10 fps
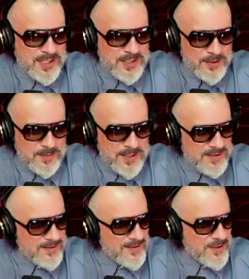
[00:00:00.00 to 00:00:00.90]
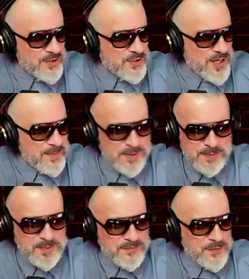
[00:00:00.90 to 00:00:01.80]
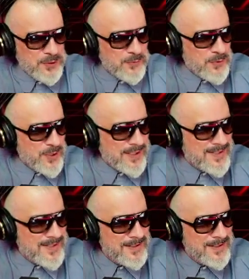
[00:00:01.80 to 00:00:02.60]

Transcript: You know what I mean? They're just trying to pump it full of roids.